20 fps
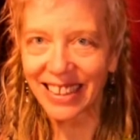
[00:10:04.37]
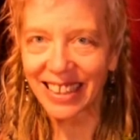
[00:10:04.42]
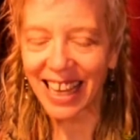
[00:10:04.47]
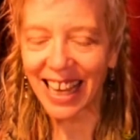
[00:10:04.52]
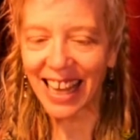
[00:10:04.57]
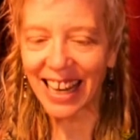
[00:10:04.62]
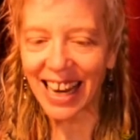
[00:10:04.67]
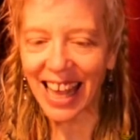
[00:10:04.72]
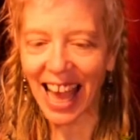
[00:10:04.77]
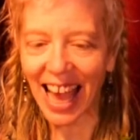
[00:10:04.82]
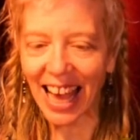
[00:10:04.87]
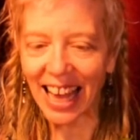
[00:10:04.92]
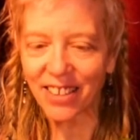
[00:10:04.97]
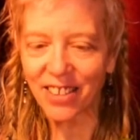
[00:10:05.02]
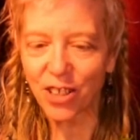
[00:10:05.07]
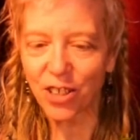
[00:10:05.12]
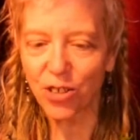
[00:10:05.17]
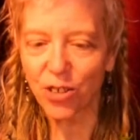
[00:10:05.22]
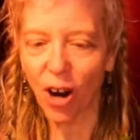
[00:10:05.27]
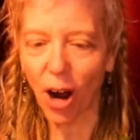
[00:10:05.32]
and had
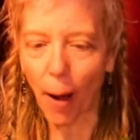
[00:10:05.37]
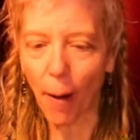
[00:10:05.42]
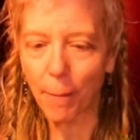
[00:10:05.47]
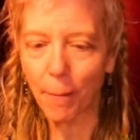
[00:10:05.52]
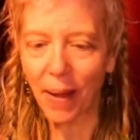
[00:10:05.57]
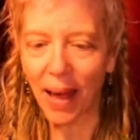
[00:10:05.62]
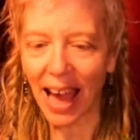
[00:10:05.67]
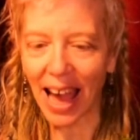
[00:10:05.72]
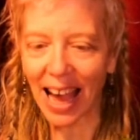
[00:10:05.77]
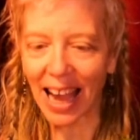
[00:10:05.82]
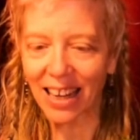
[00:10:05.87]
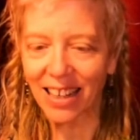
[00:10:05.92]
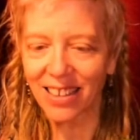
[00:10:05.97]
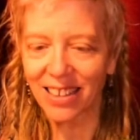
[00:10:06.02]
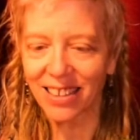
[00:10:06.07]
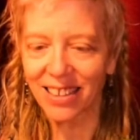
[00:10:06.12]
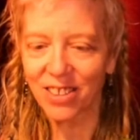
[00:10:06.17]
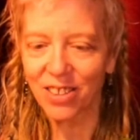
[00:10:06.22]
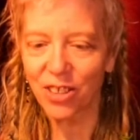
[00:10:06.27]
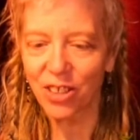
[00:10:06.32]
to drop back
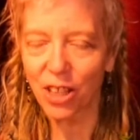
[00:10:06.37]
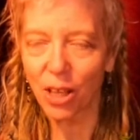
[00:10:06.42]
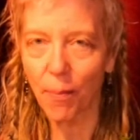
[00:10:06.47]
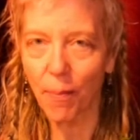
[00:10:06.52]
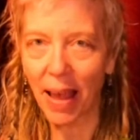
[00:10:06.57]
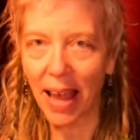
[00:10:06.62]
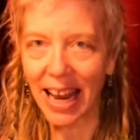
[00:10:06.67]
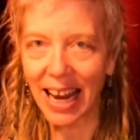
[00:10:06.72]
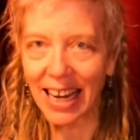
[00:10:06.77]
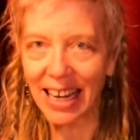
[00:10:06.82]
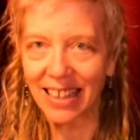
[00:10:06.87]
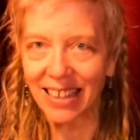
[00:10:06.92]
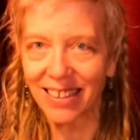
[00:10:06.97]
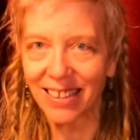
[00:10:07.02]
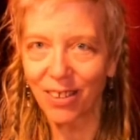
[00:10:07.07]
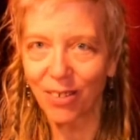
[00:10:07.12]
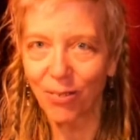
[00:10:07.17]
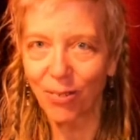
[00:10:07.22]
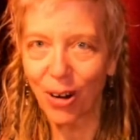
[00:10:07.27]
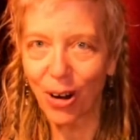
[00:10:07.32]
to the main
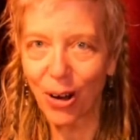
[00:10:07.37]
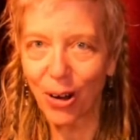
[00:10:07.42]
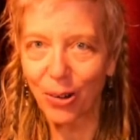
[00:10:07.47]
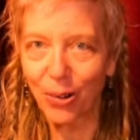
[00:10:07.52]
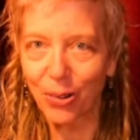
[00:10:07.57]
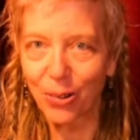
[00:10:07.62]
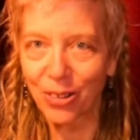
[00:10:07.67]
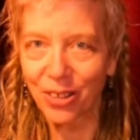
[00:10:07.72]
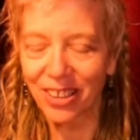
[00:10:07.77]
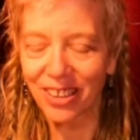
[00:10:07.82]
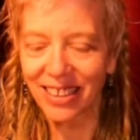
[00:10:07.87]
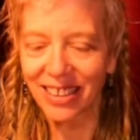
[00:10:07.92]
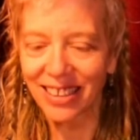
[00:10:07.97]
road.